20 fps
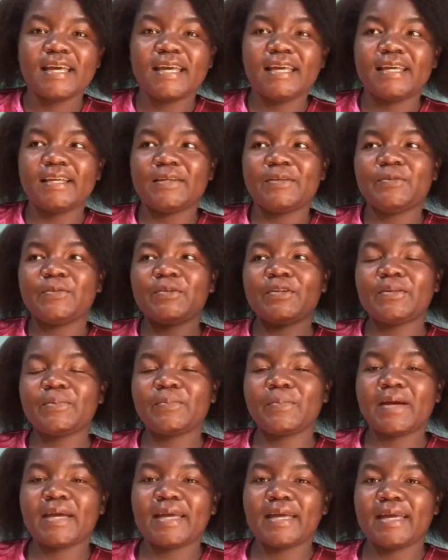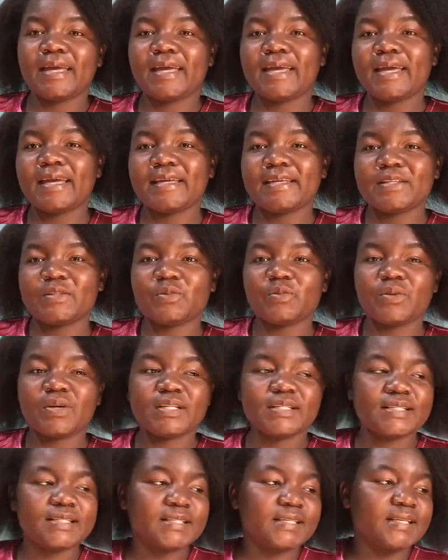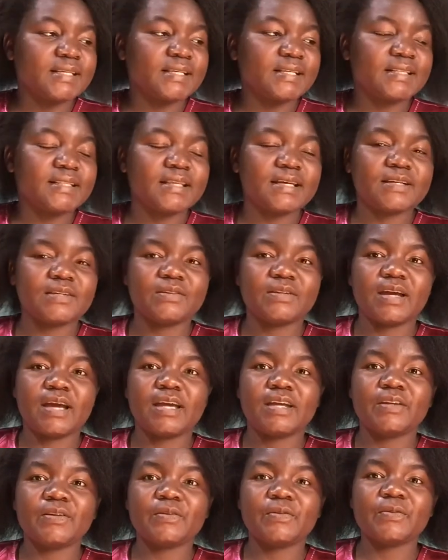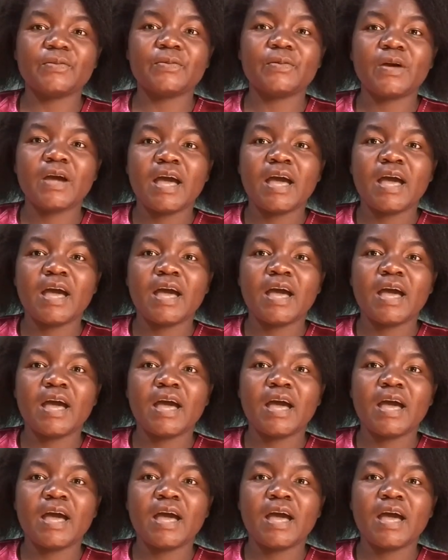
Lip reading: And doing my hair is one skill that I know